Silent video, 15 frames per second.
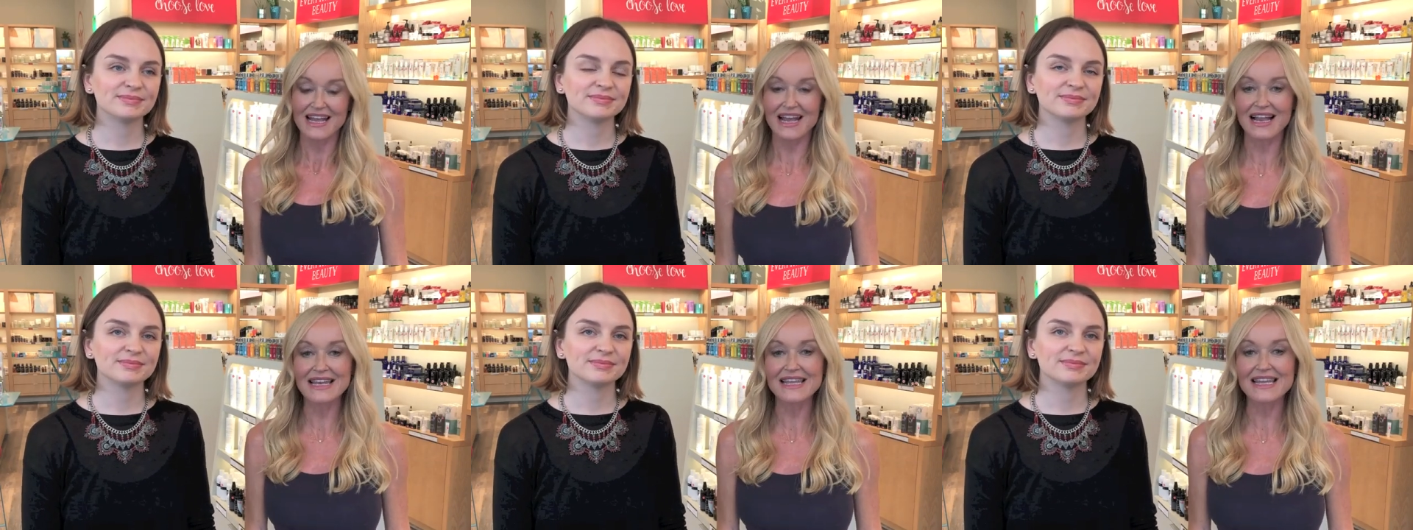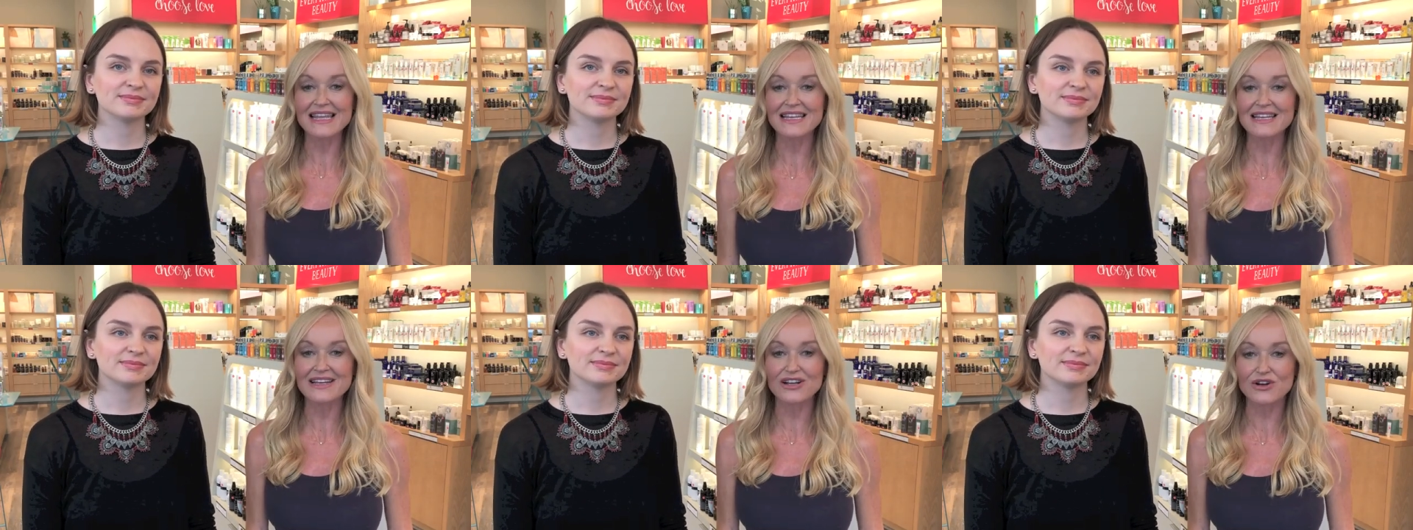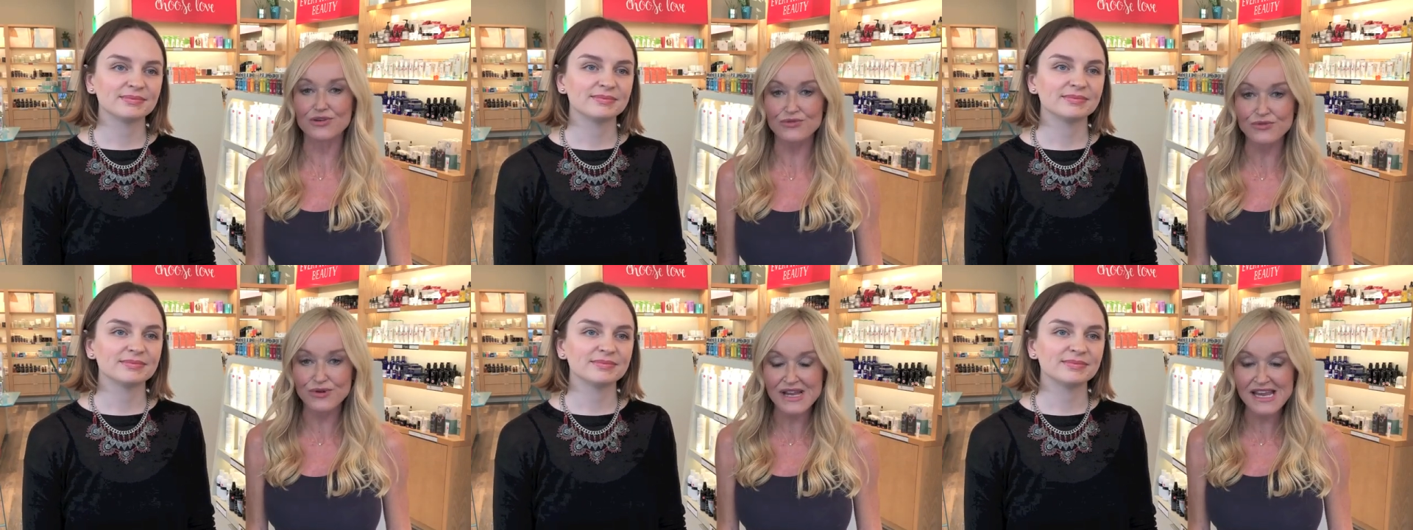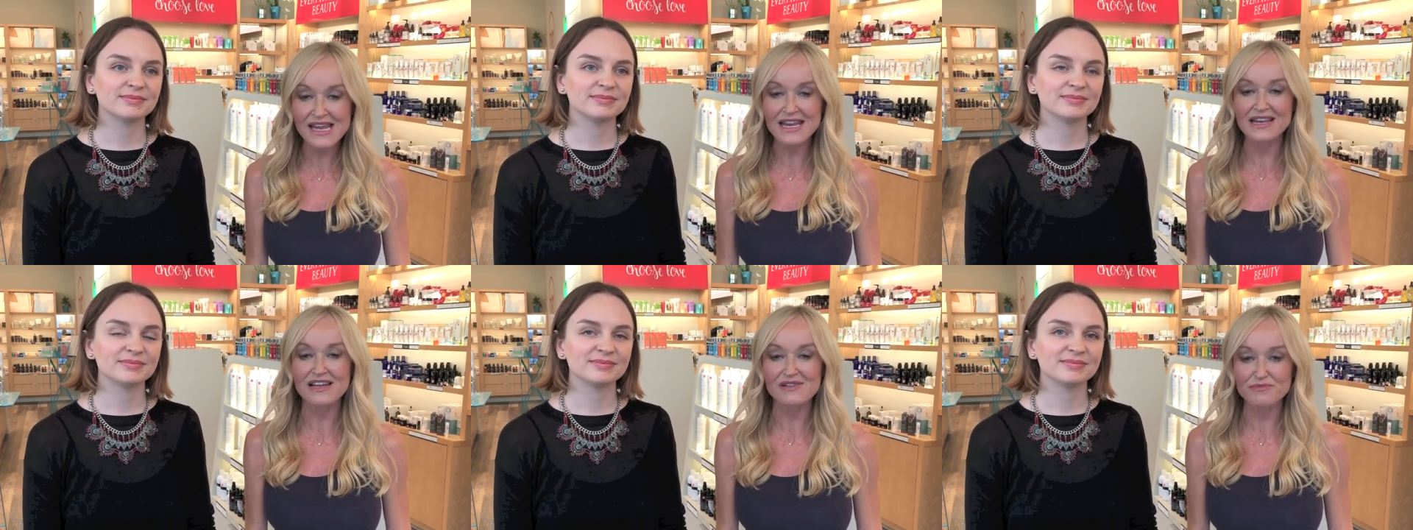Speaker 1: clean
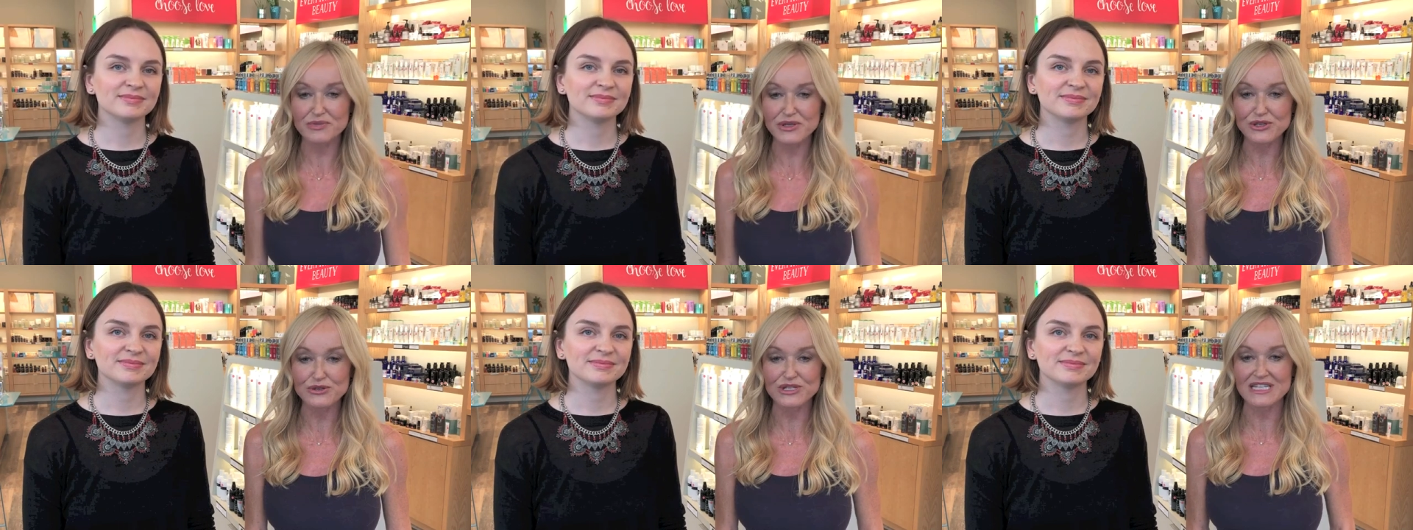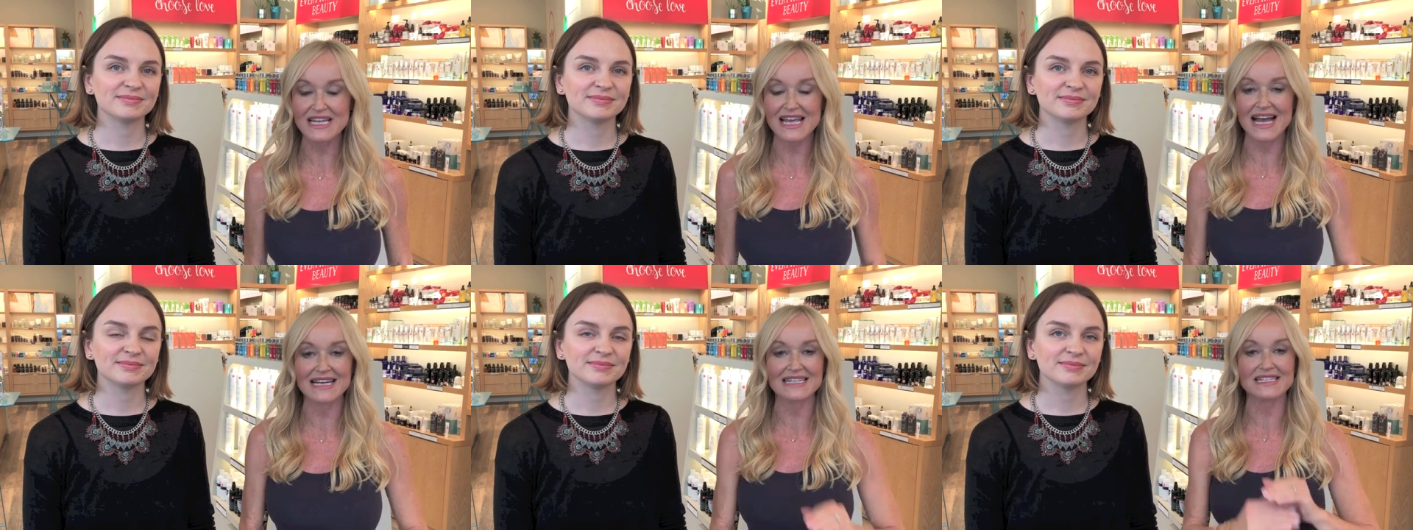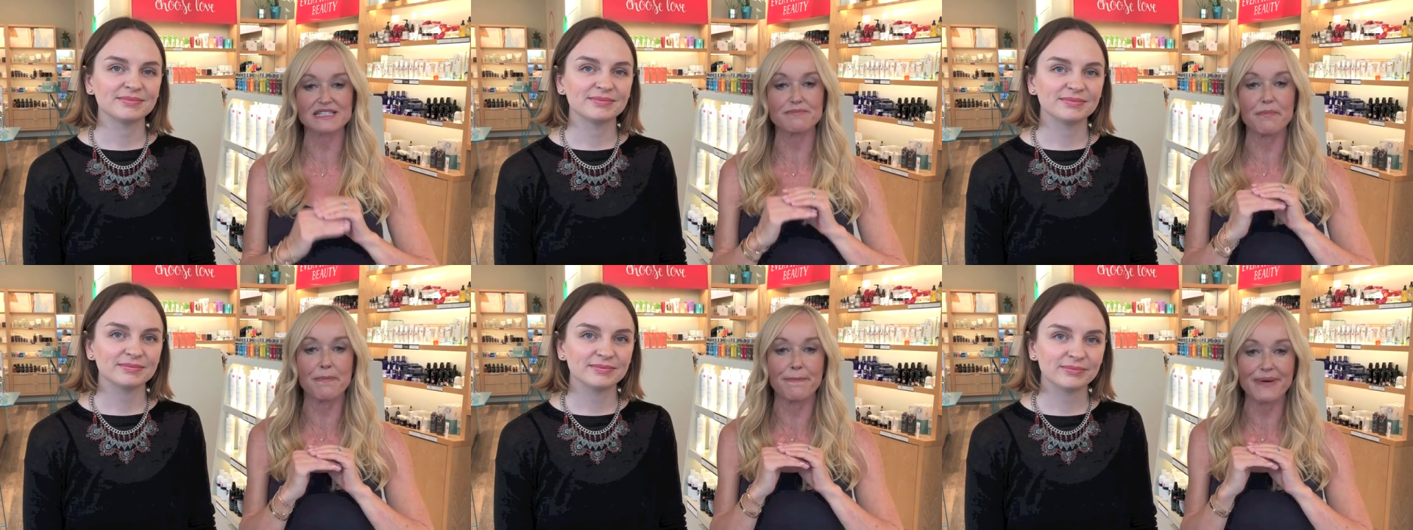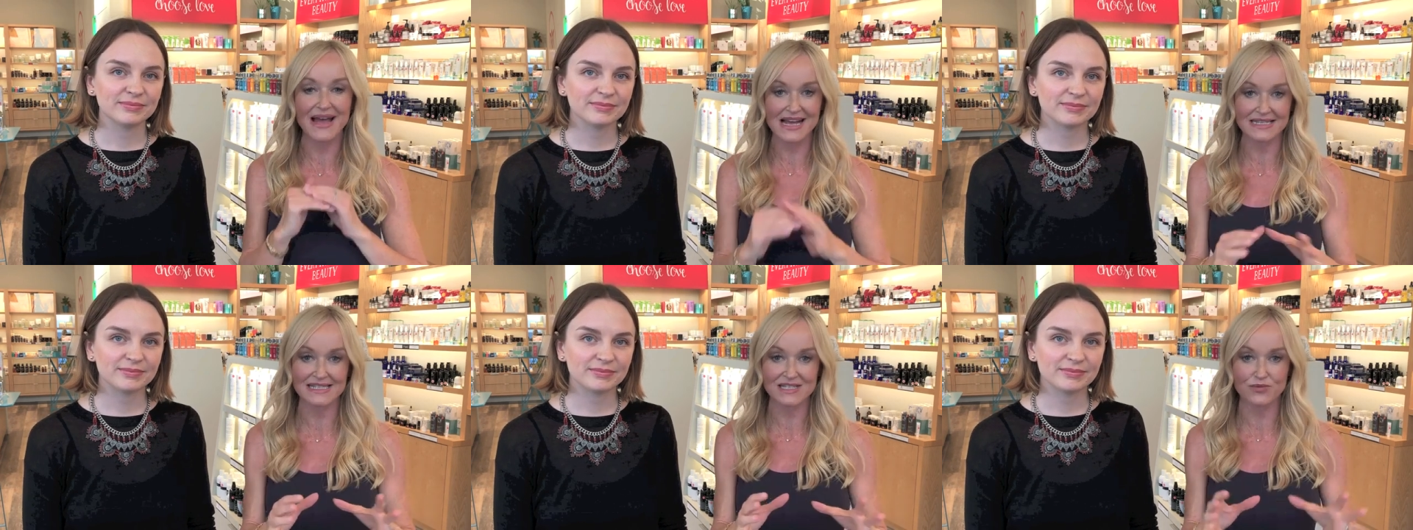green beauty at its
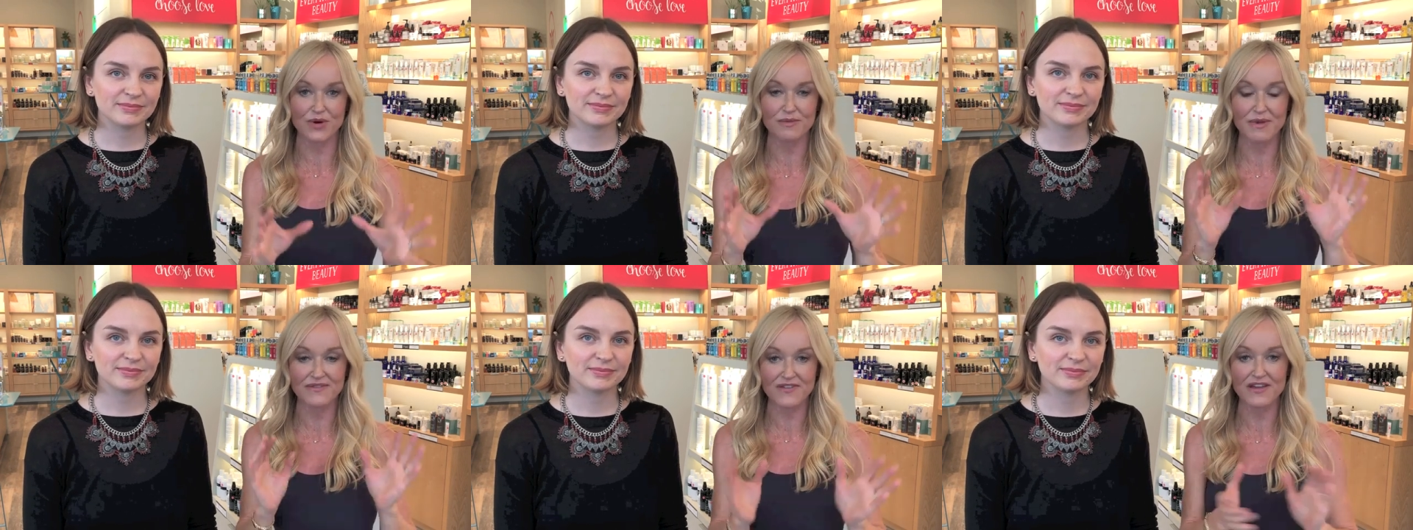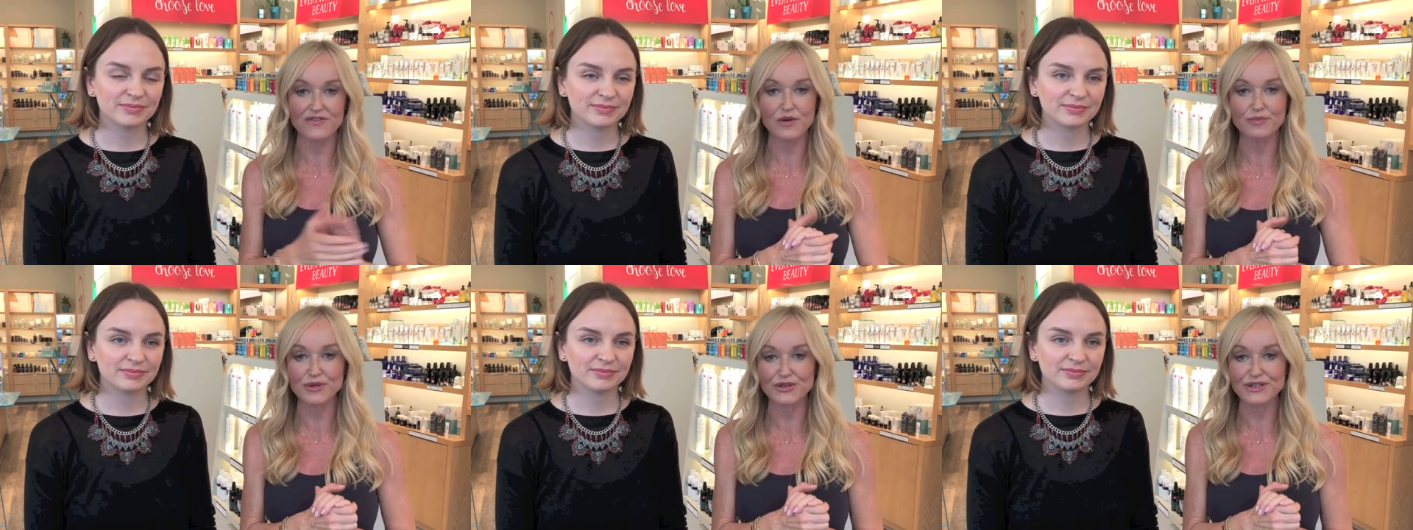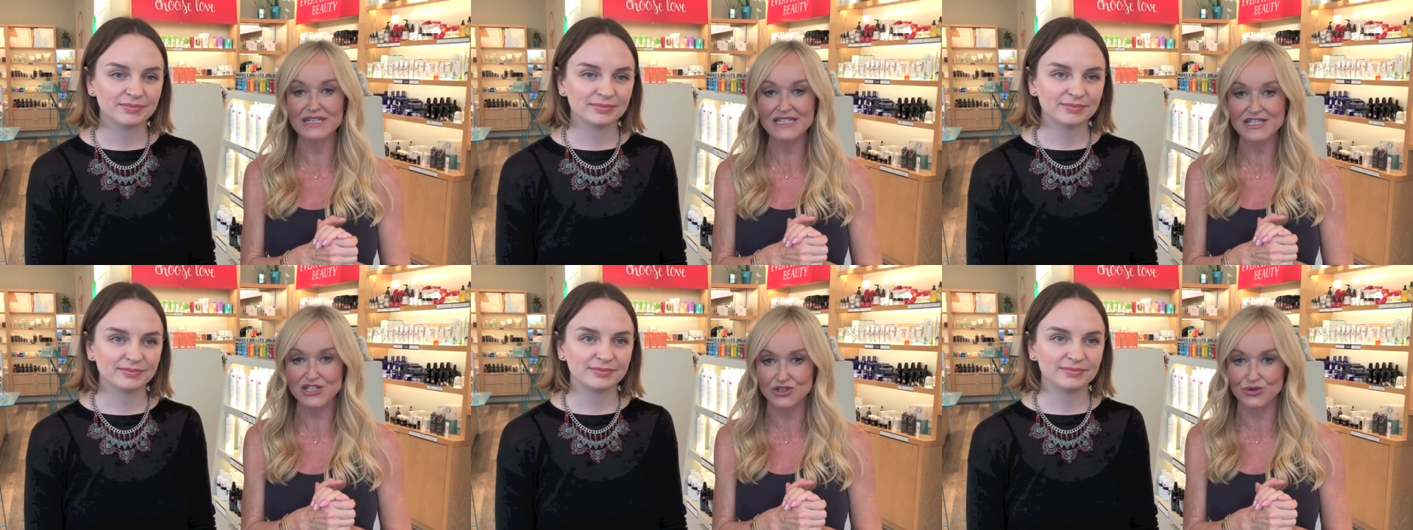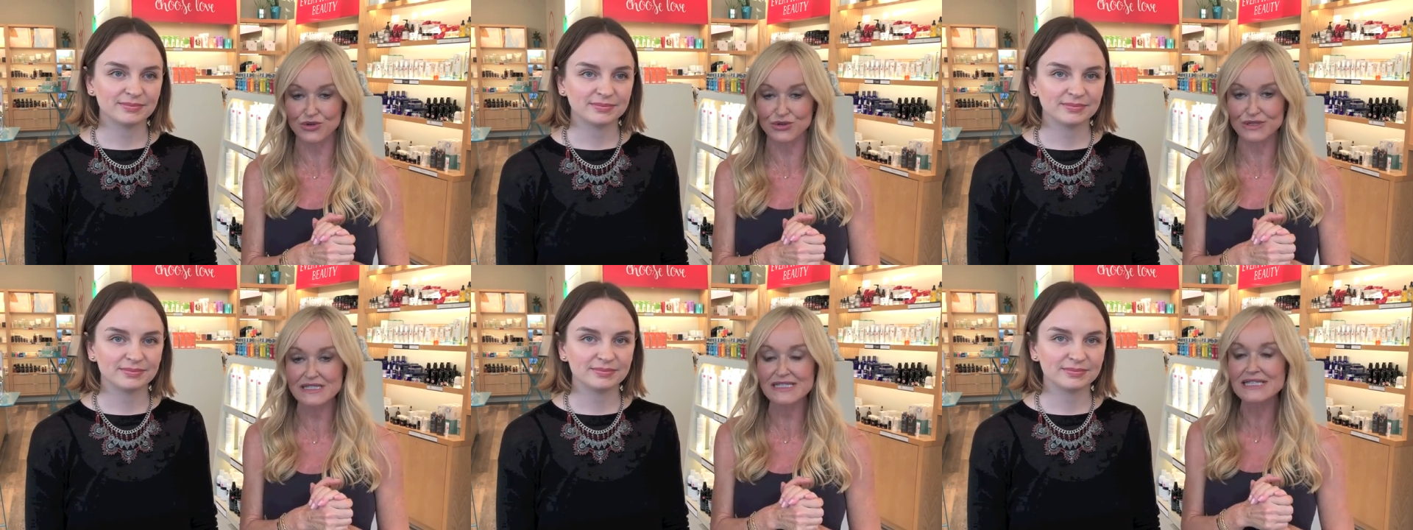best, one of my favorite beauty
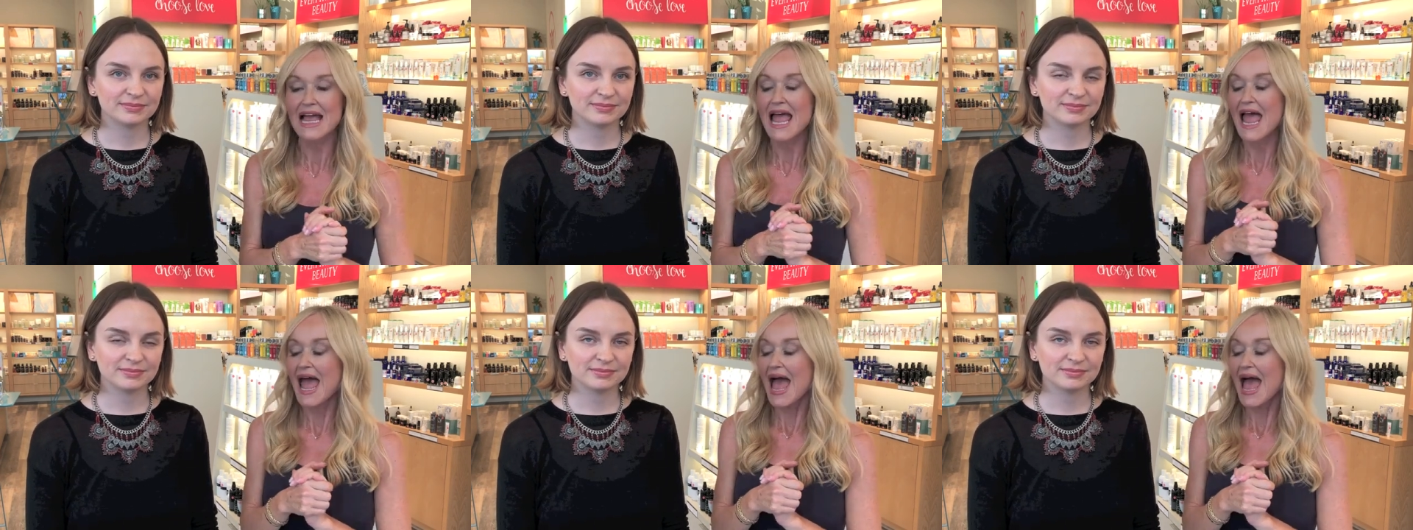stores.